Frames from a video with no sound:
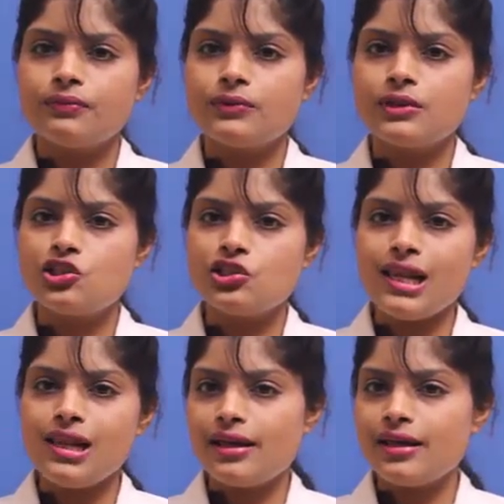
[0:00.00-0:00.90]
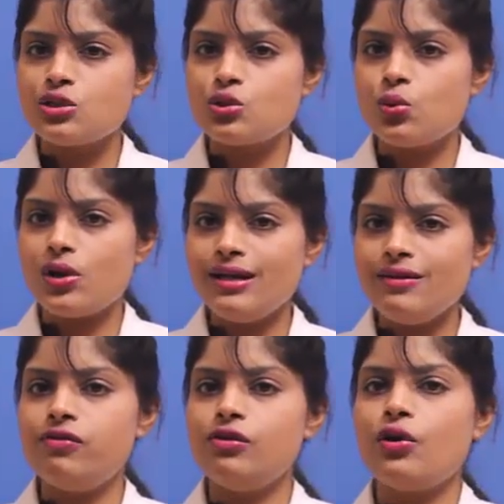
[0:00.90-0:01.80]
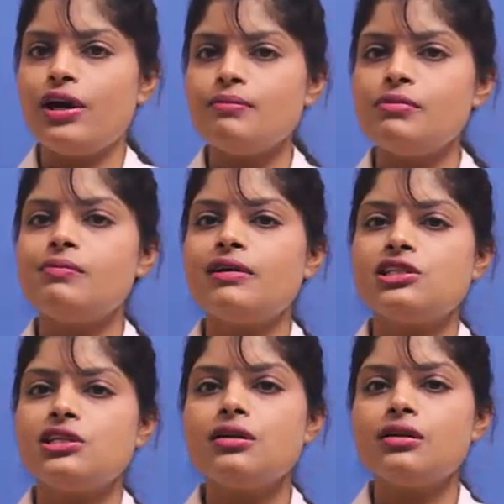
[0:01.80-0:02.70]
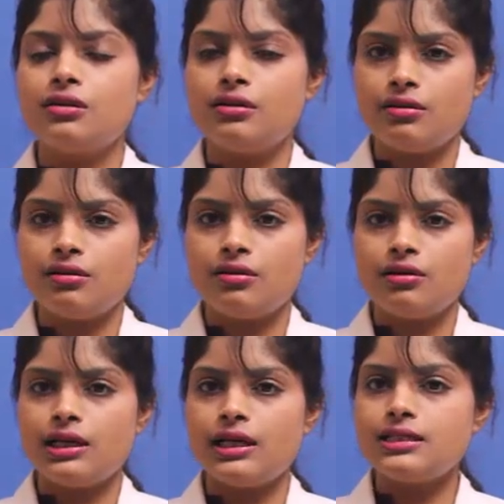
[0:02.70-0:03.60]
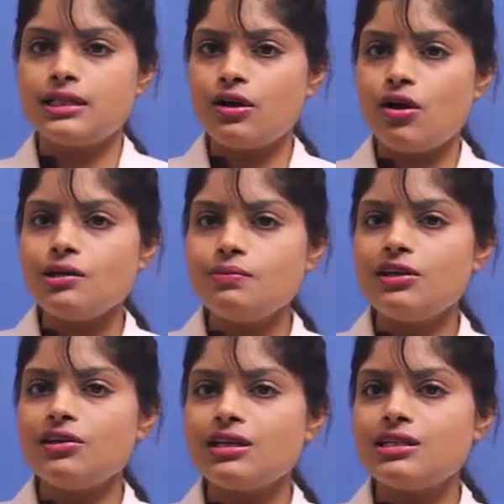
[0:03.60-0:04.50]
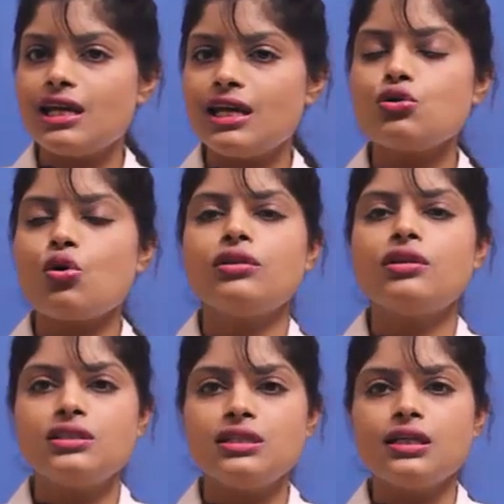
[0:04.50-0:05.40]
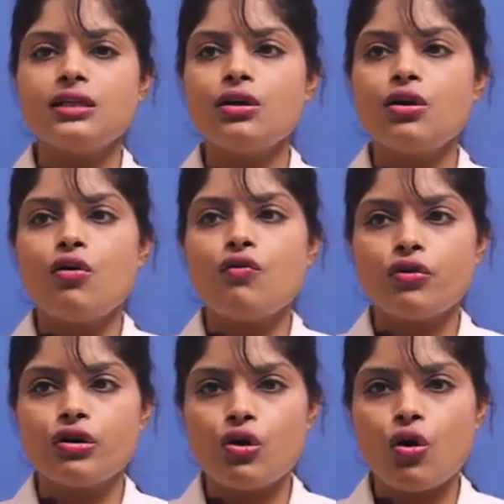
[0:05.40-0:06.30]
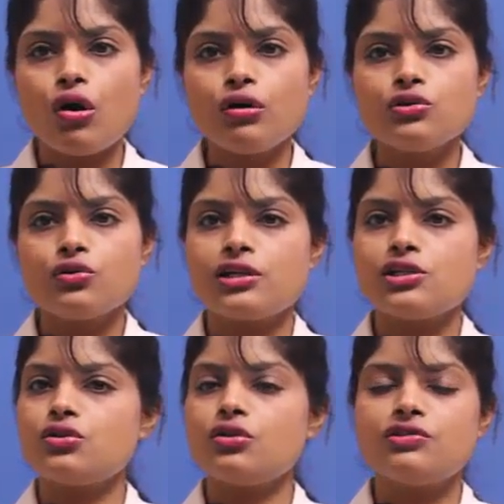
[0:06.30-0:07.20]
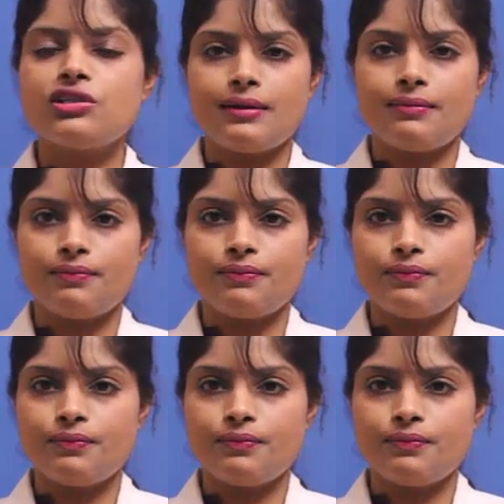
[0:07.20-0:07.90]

The gel is very flowable material. It cannot be retained on the teeth for a long duration of time.